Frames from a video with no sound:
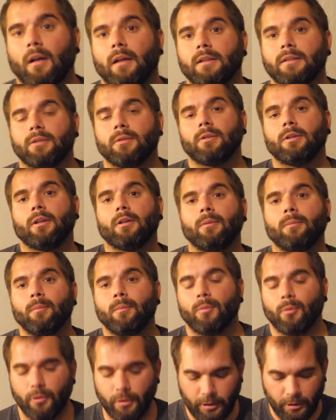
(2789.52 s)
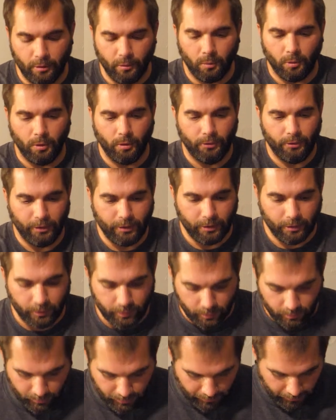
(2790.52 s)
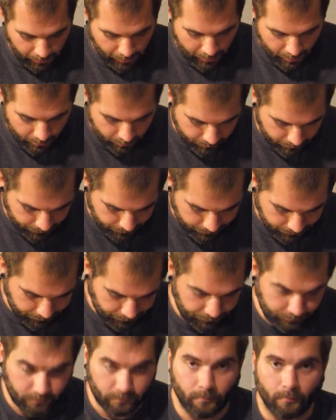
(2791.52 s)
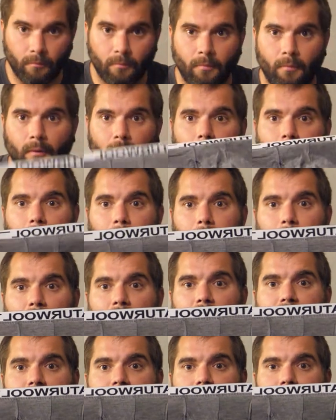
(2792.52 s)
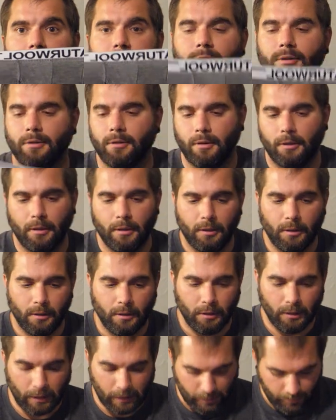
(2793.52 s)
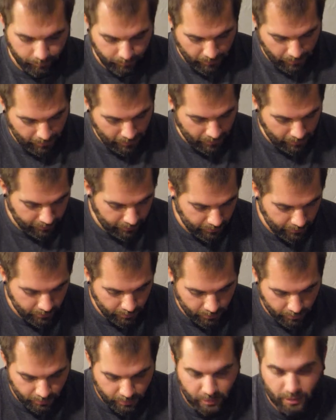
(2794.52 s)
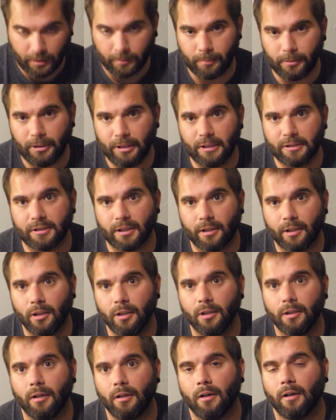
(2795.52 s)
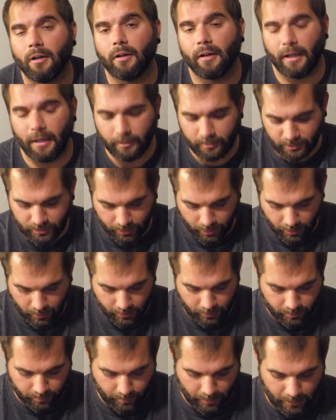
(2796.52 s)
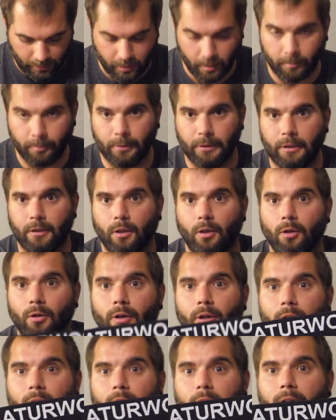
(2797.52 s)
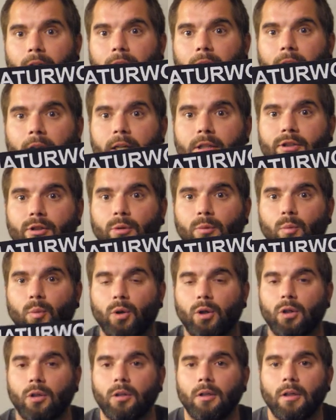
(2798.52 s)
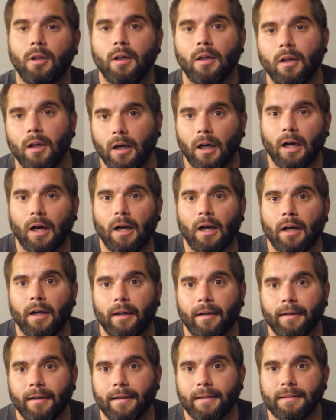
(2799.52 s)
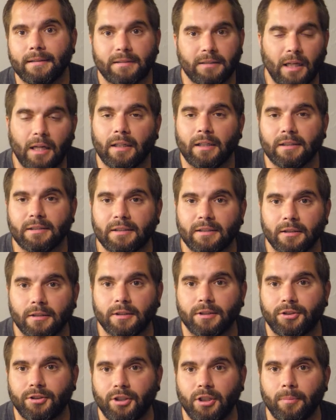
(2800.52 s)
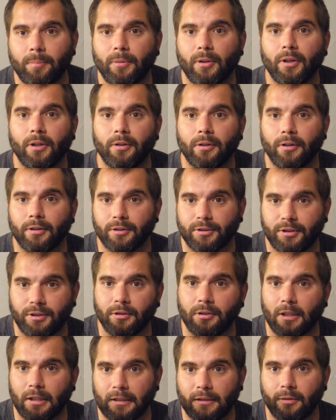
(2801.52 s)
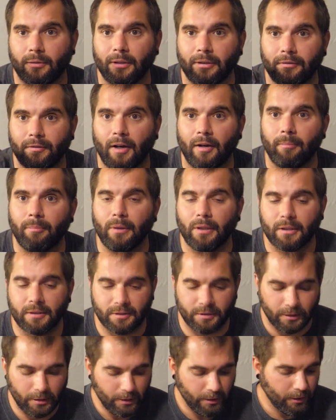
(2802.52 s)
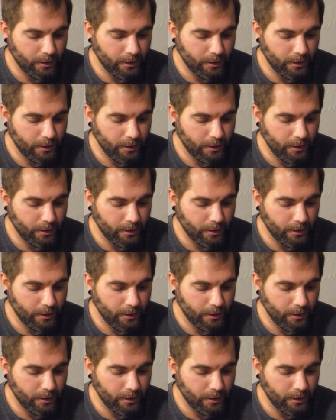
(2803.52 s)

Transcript: right, so another merino wool thing you're gonna wanna get, boxers. Um, I got these as cheaply as I could on Amazon. It's by a company called Naturwool. Uh, it's not necessarily cheap though. They're still like 25 bucks